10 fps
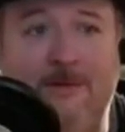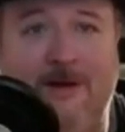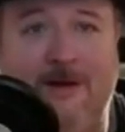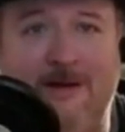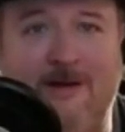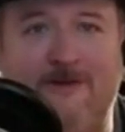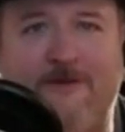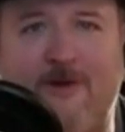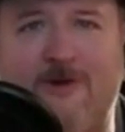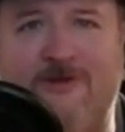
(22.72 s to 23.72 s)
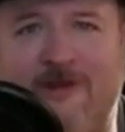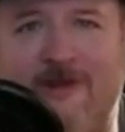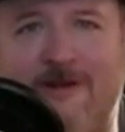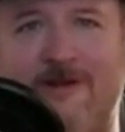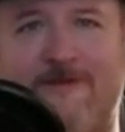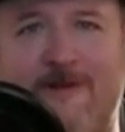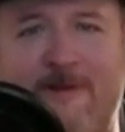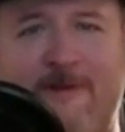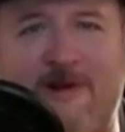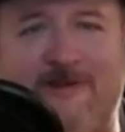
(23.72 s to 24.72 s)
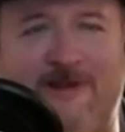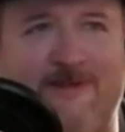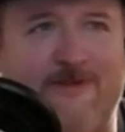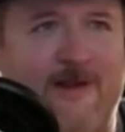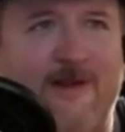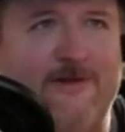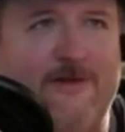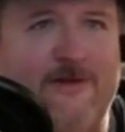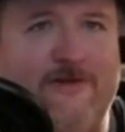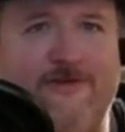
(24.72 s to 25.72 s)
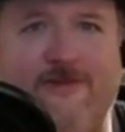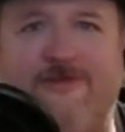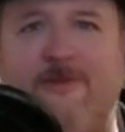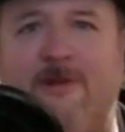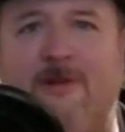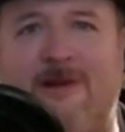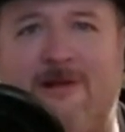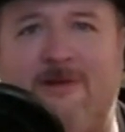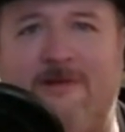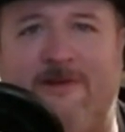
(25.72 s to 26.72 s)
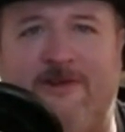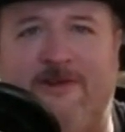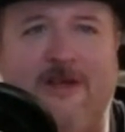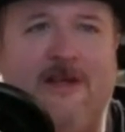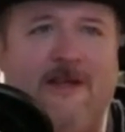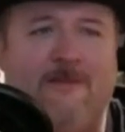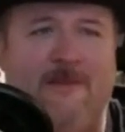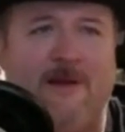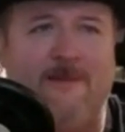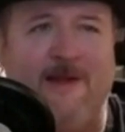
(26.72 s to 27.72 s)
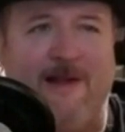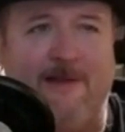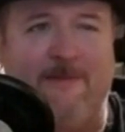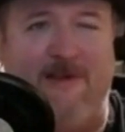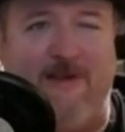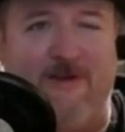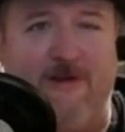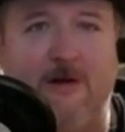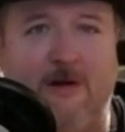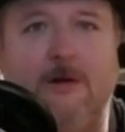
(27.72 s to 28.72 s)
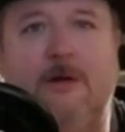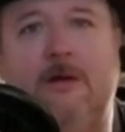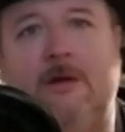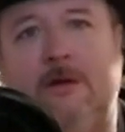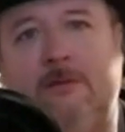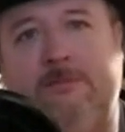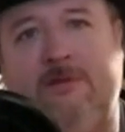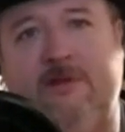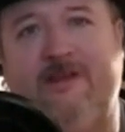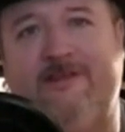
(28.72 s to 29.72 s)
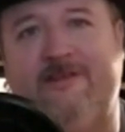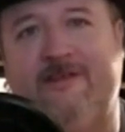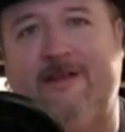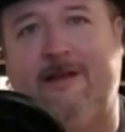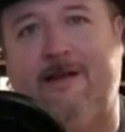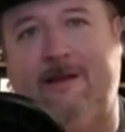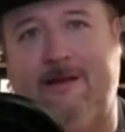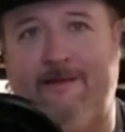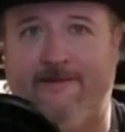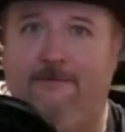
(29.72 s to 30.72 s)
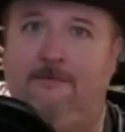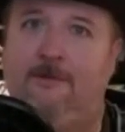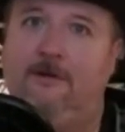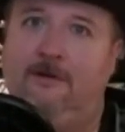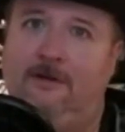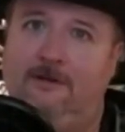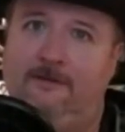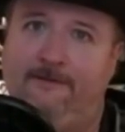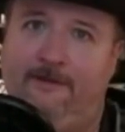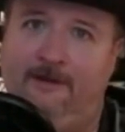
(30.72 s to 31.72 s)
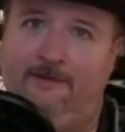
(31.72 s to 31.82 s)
Hello, folks. Dr. Freedom here. Times from Dr. News. News from in and around the universe that may or may not make you go, oh, please, can I have some more Dr. Freedom?